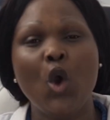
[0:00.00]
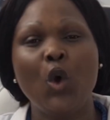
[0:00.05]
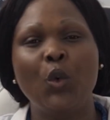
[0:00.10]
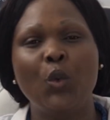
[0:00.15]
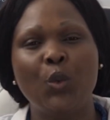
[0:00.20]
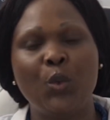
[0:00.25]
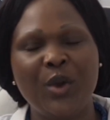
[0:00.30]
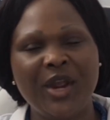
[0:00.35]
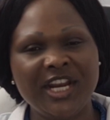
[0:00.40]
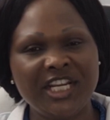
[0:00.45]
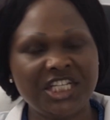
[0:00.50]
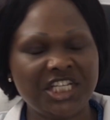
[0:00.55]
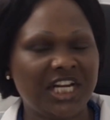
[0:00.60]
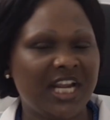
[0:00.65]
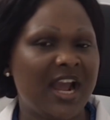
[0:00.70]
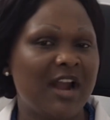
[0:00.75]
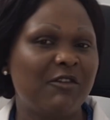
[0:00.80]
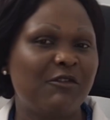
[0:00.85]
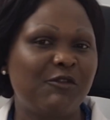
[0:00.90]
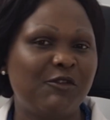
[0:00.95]
which
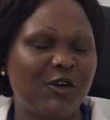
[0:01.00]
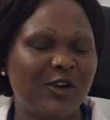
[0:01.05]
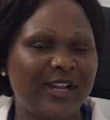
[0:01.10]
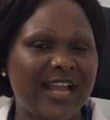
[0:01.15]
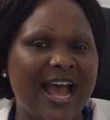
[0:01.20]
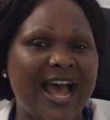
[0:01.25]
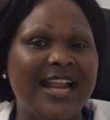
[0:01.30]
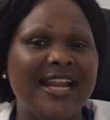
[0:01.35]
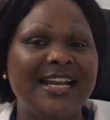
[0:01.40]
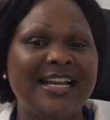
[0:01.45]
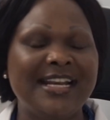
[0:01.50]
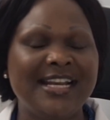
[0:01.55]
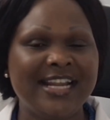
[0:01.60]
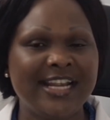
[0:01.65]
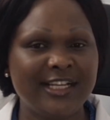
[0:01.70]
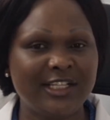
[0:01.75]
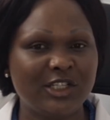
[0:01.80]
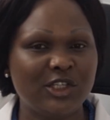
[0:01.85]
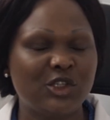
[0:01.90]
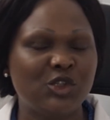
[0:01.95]
can further
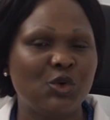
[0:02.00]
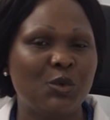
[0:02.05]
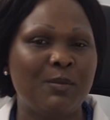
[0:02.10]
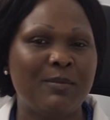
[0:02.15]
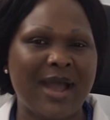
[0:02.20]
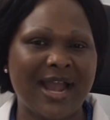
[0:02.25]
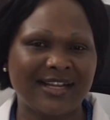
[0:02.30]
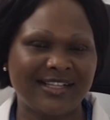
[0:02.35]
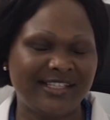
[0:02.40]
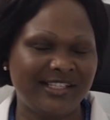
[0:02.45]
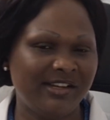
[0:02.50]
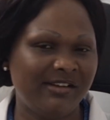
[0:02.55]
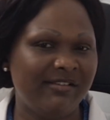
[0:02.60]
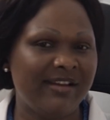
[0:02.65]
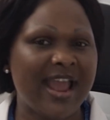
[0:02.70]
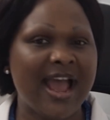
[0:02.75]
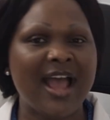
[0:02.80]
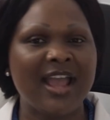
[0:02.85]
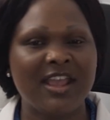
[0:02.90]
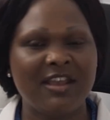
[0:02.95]
lead to
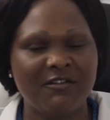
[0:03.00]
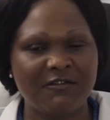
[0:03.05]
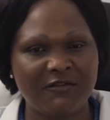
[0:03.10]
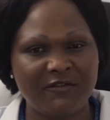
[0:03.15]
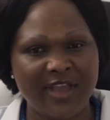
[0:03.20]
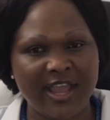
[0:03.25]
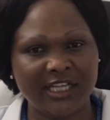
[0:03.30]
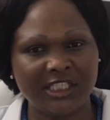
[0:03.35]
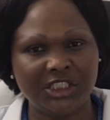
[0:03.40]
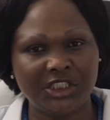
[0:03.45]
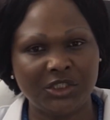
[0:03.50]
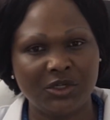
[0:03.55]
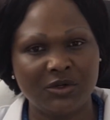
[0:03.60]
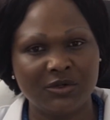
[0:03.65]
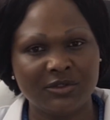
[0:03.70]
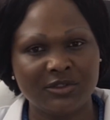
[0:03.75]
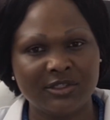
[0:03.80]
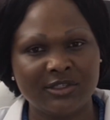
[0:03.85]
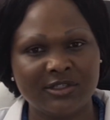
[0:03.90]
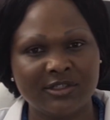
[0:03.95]
bacterial
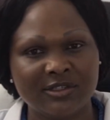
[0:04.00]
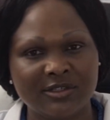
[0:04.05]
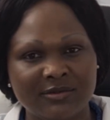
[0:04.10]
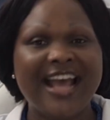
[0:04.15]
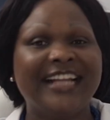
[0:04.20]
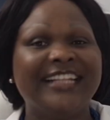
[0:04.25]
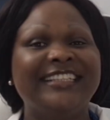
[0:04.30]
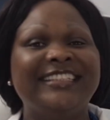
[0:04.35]
infections.